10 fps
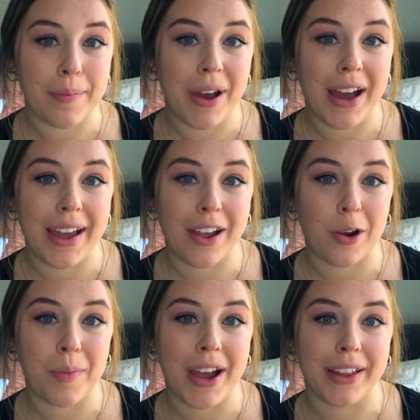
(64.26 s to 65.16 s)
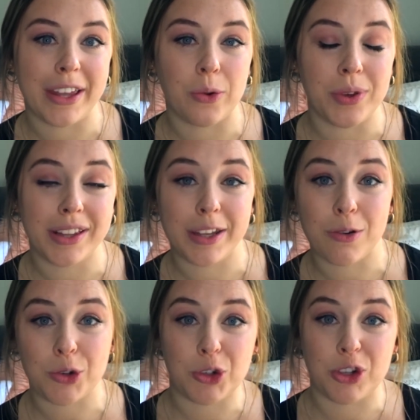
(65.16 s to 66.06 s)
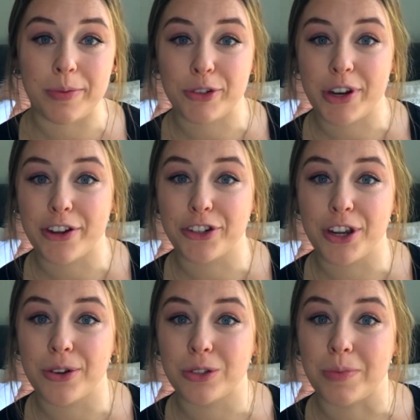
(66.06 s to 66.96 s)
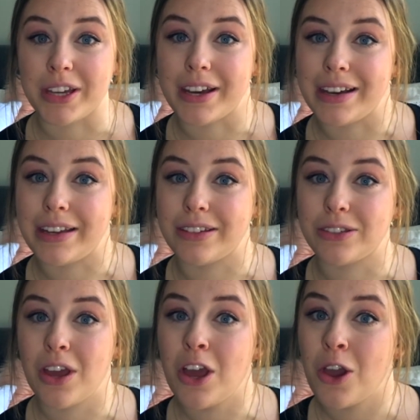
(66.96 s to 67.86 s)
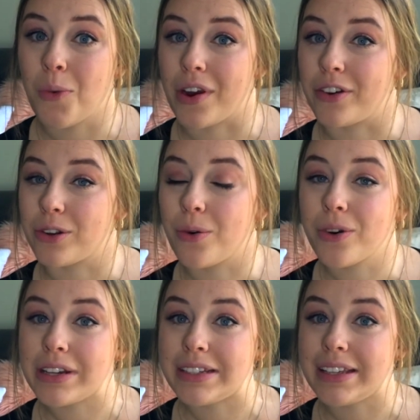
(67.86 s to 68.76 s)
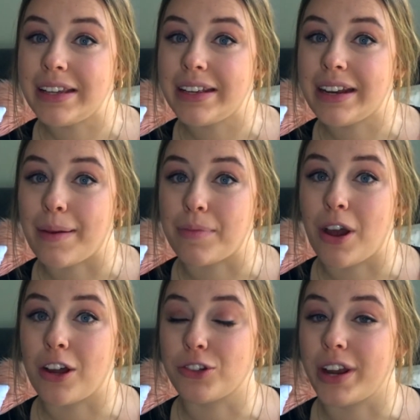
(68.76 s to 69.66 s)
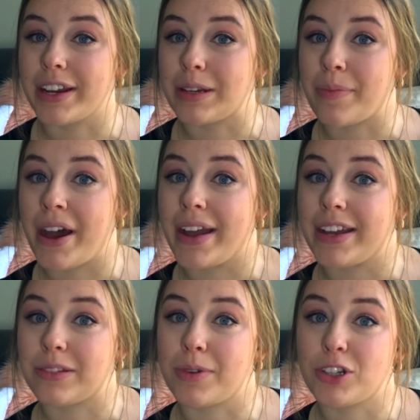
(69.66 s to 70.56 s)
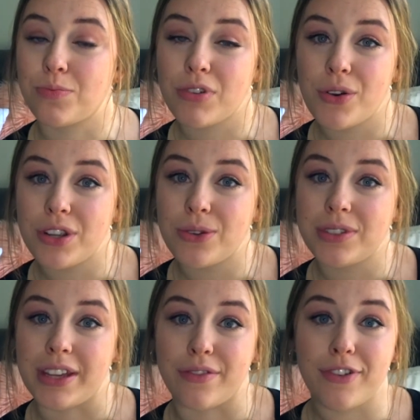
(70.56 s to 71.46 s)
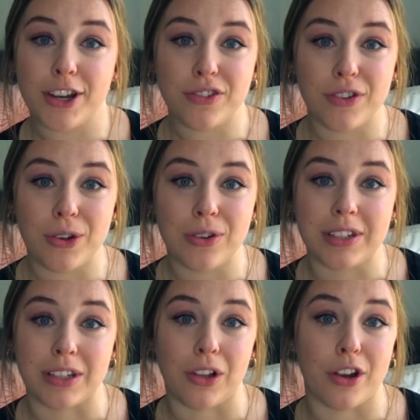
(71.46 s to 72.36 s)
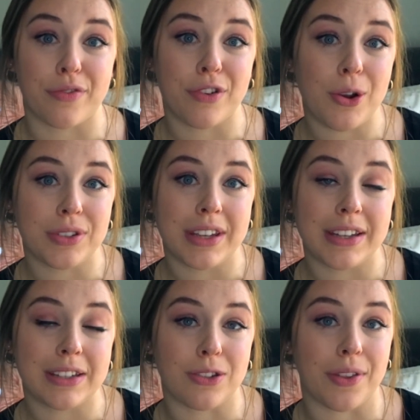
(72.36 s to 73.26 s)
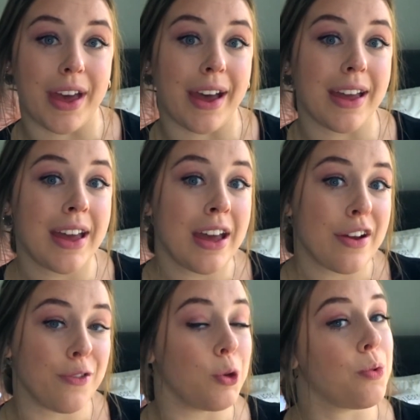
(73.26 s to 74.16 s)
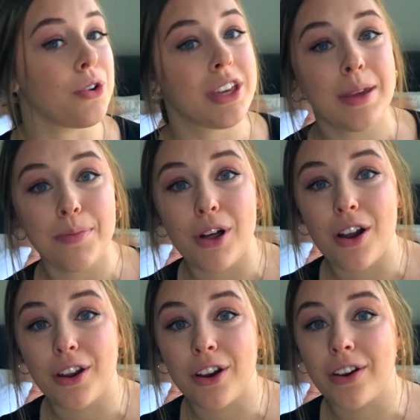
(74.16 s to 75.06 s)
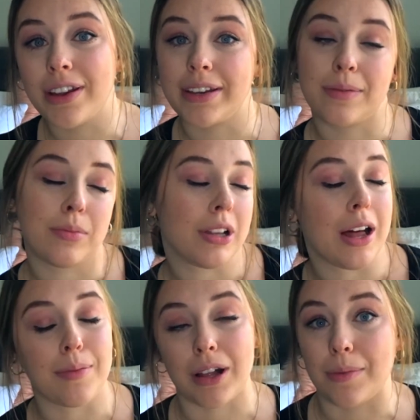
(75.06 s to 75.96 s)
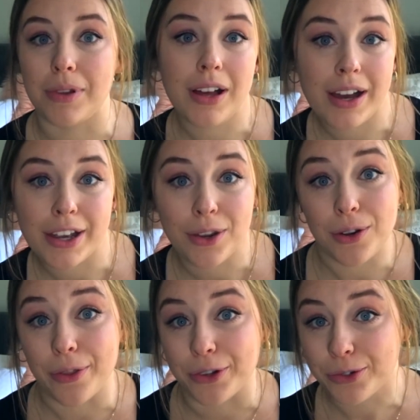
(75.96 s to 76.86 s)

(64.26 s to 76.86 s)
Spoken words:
buy on my weekly grocery trip to Trader Joe's because we're in quarantine. I'm not trying to buy as much produce and fresh foods. It's a lot of frozen so that food will keep longer and blah, blah, blah. You know the